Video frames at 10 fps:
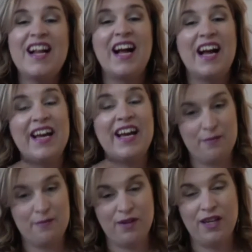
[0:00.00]
I
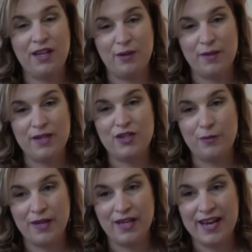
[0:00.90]
am a little bit too
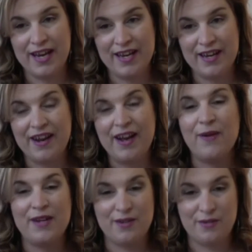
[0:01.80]
polite in how
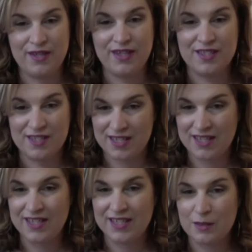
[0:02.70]
I do things and say
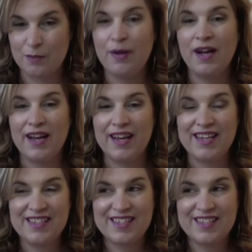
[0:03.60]
things, but